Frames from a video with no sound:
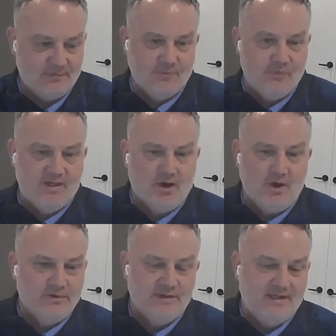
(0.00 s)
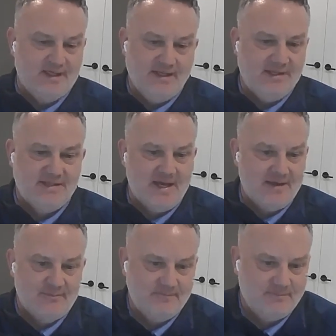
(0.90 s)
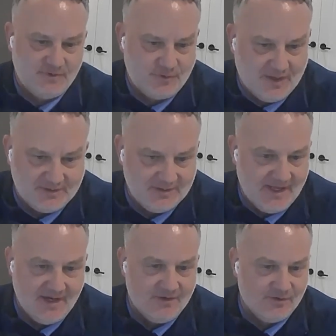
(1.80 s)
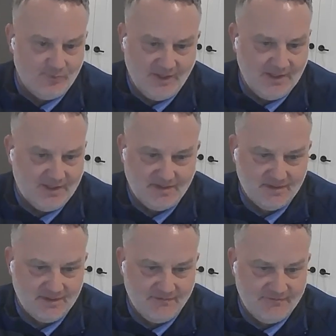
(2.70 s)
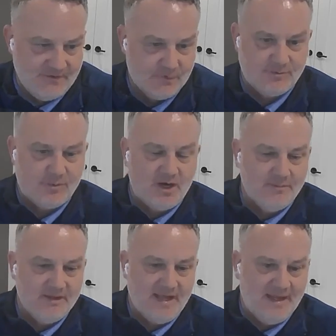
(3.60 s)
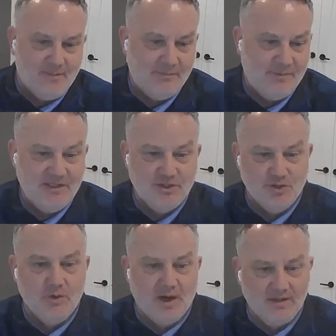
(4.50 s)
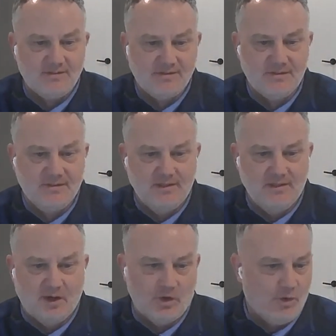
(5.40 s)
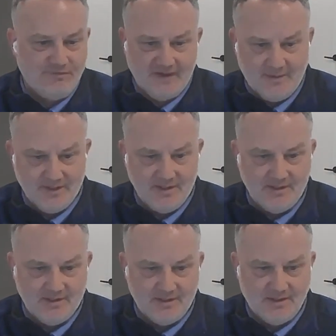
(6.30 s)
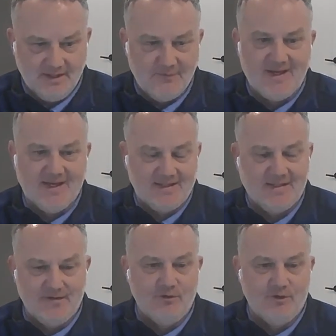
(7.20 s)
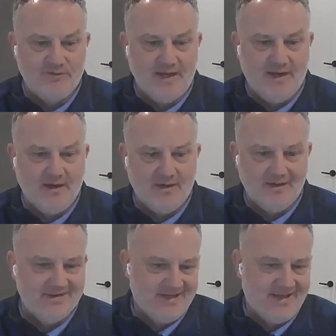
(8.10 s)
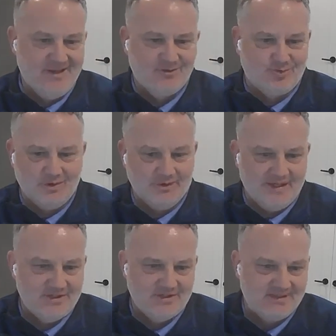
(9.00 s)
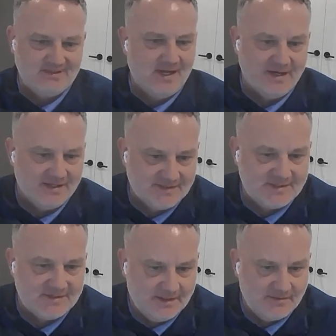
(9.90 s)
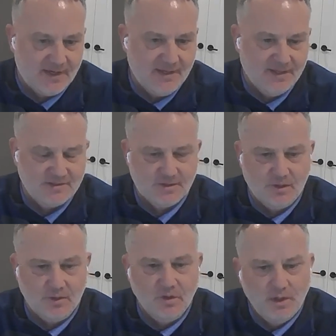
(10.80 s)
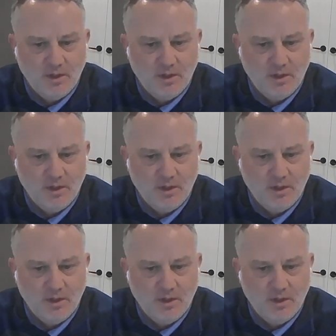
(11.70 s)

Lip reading: we called at any time throughout the day or the week. If there was a problem that came up, he knew us, our whole family, and we got that level of care. And in today's world, that just is non-existent, right? And so,